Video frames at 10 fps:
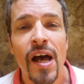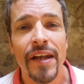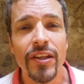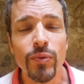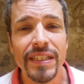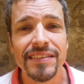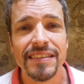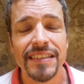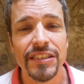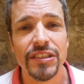Another one is a
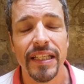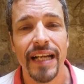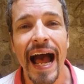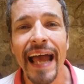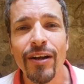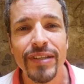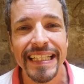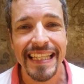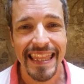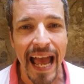dish that I don't
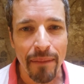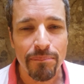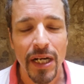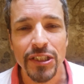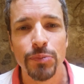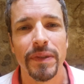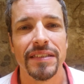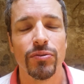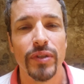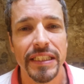eat that much, but
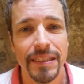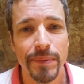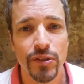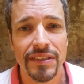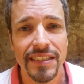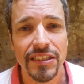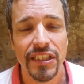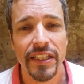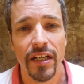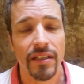it's a really typical dish
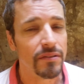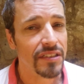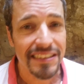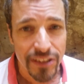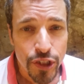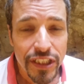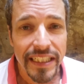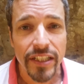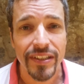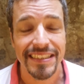here, dessert
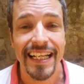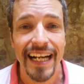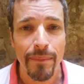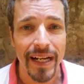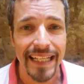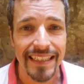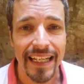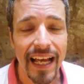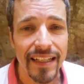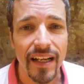here. It's Crema
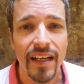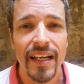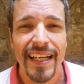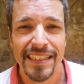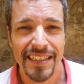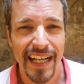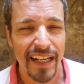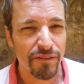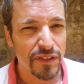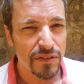Catalan. It's a kind
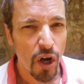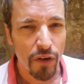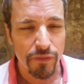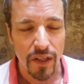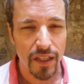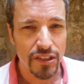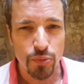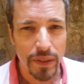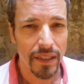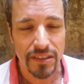of soft,
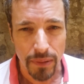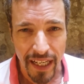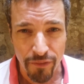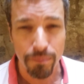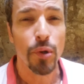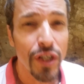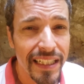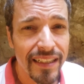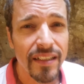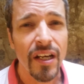sweet, it's a kind of
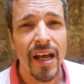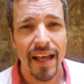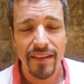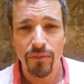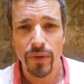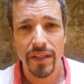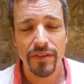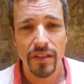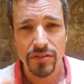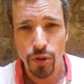pudding
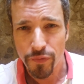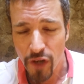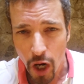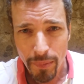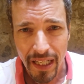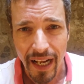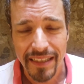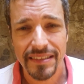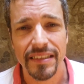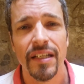with a sort of
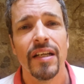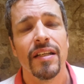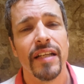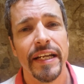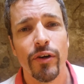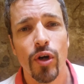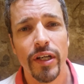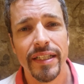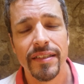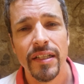caramelized layer
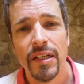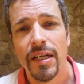on it,